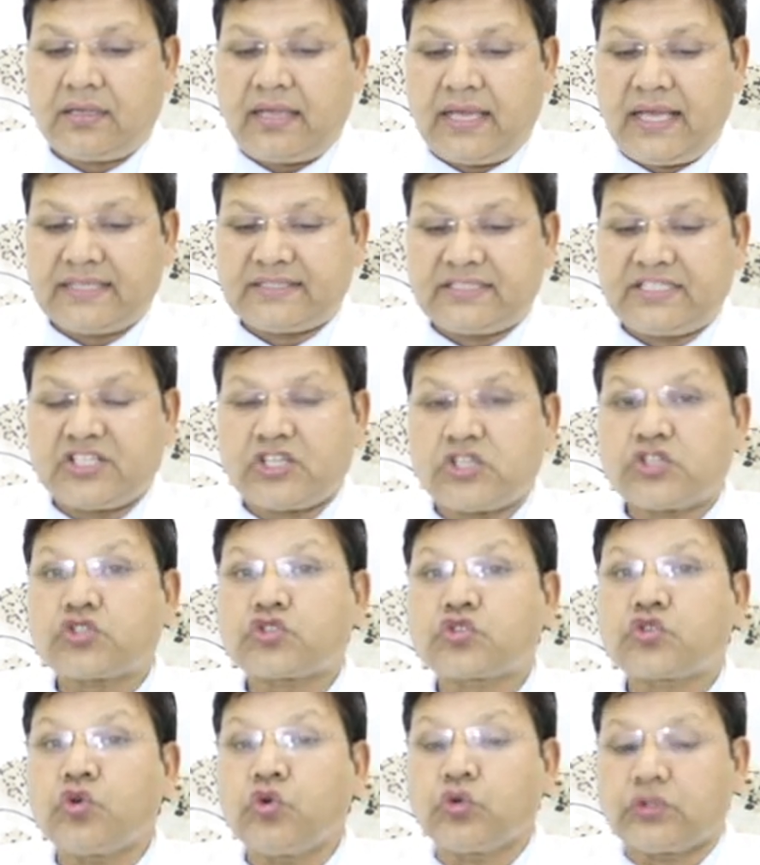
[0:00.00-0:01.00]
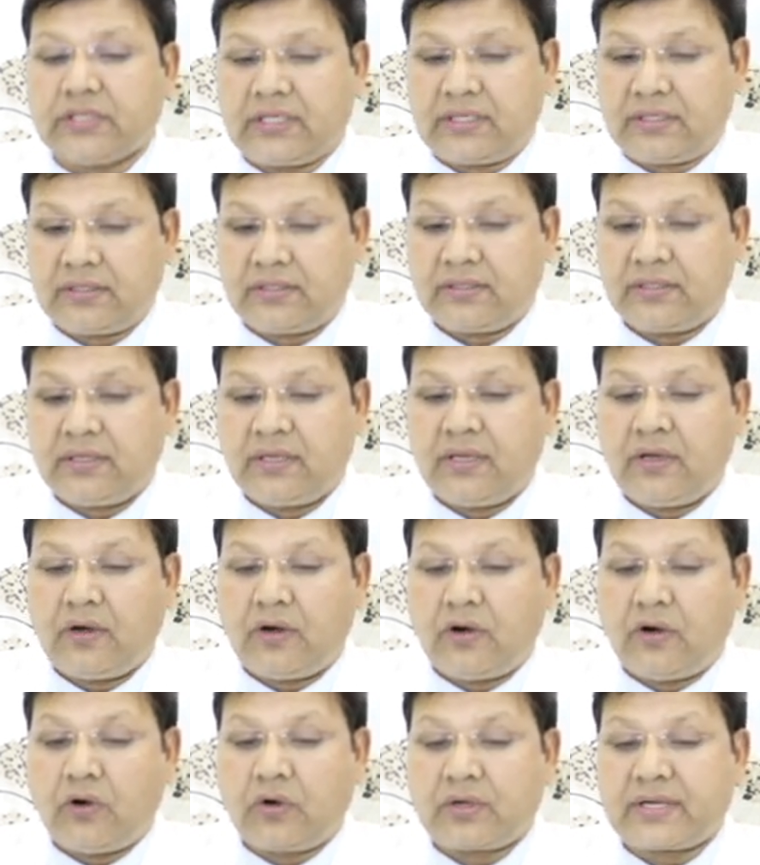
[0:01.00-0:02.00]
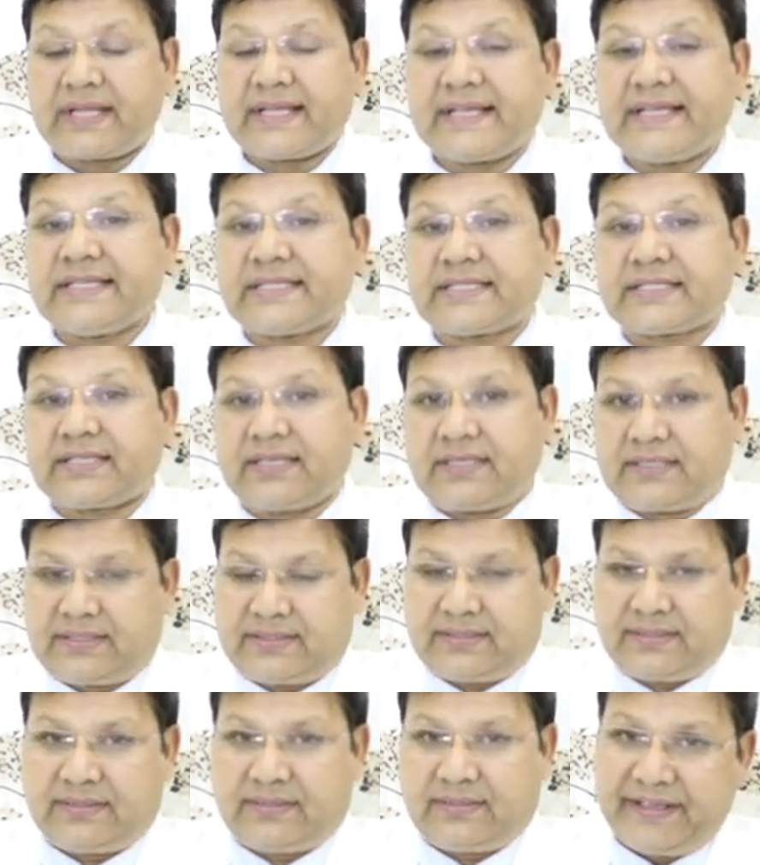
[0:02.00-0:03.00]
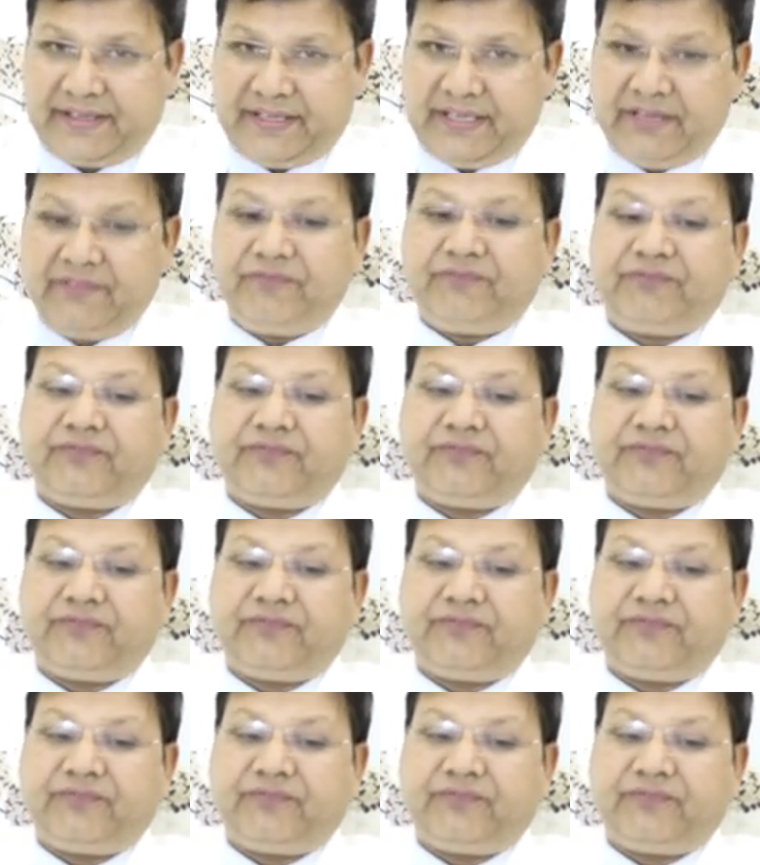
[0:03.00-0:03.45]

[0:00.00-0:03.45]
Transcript: as in scooter or skirt if